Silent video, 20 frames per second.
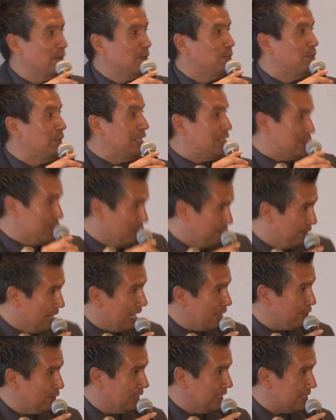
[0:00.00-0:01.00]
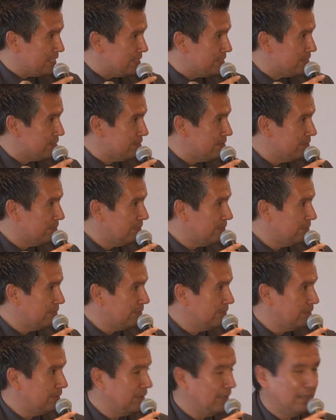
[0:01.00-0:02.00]
we survivalists.
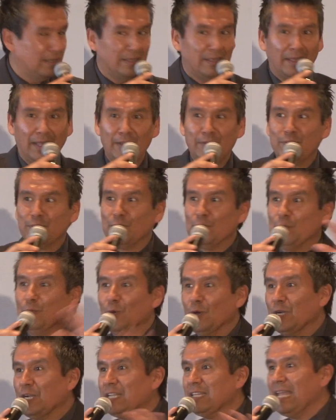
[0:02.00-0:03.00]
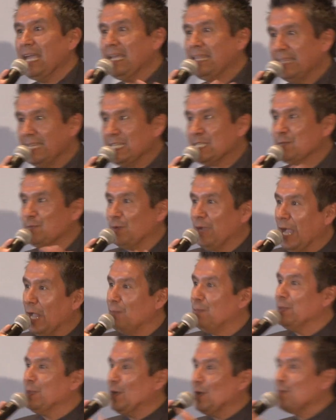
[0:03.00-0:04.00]
And through work like this, we're
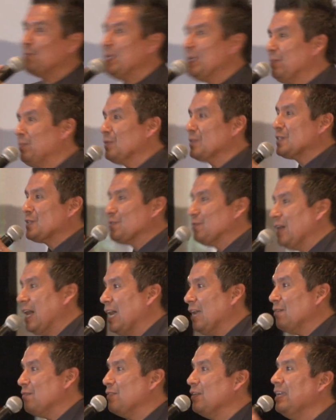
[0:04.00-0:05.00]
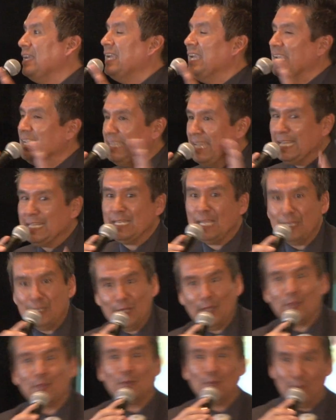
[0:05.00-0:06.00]
helping our people survive yet
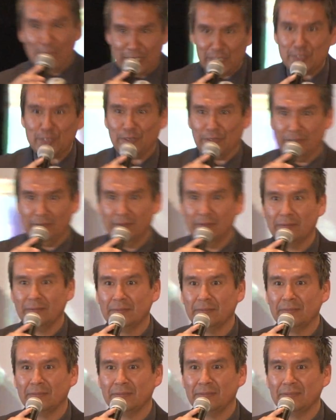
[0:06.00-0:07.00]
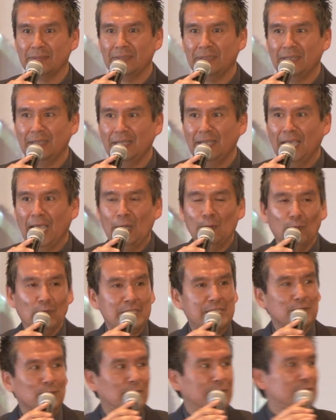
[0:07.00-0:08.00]
another winter. And
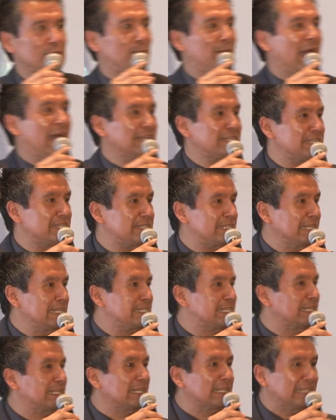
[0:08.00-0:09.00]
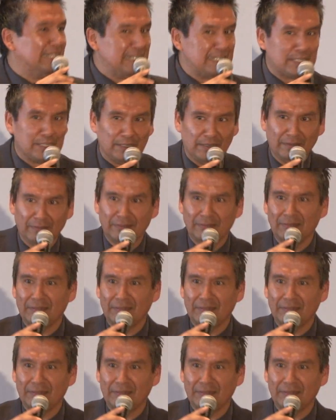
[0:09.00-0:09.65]
once the winter passes, things get a little easier.